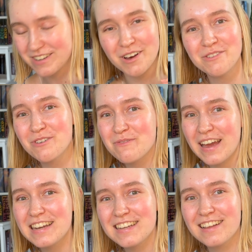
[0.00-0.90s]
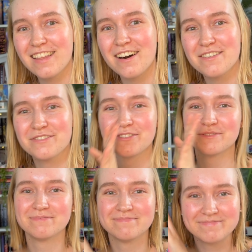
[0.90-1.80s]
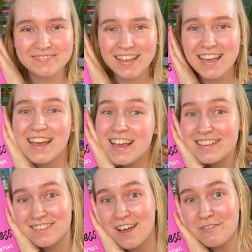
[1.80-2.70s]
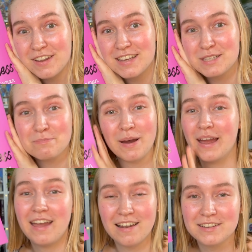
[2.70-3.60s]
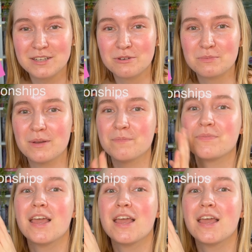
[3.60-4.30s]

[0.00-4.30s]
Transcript: on romantic love is Loveless by Alice Oseman.